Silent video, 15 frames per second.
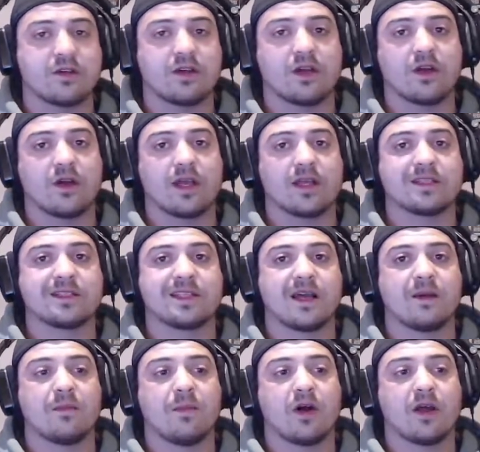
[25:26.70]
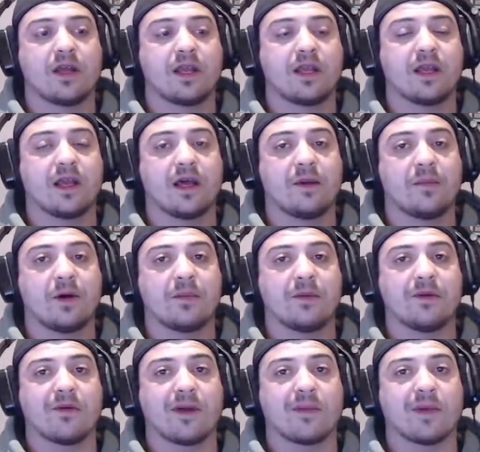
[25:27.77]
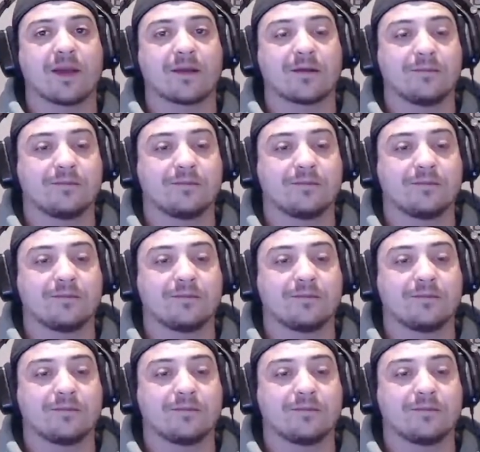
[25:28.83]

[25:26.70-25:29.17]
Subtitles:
to go ahead and start mining. I'll be right back.